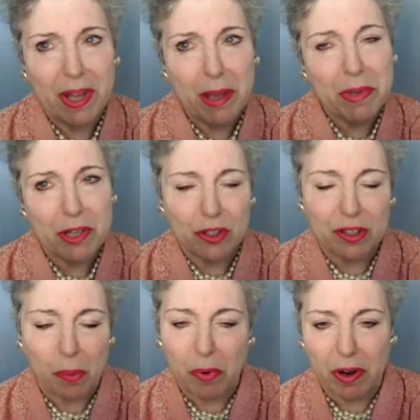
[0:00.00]
image
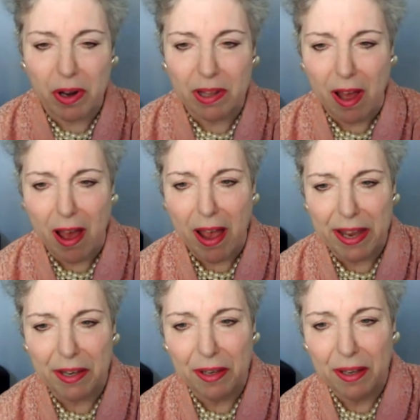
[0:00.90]
somewhere
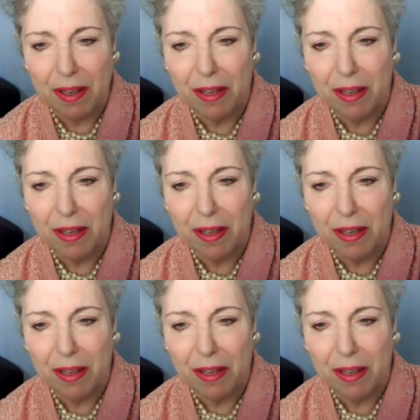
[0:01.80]
online. I can send,